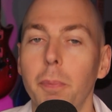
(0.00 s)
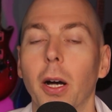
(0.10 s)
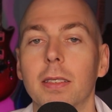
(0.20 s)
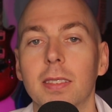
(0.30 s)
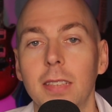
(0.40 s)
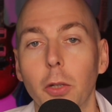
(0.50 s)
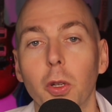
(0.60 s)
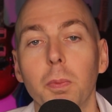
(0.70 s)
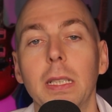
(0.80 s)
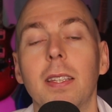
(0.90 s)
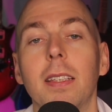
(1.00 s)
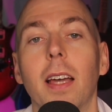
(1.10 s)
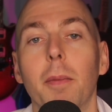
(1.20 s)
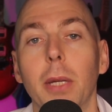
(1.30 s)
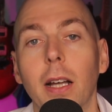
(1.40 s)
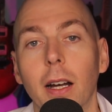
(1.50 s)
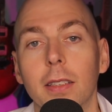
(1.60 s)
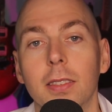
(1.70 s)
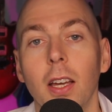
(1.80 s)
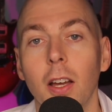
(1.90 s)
but stick with me to the end because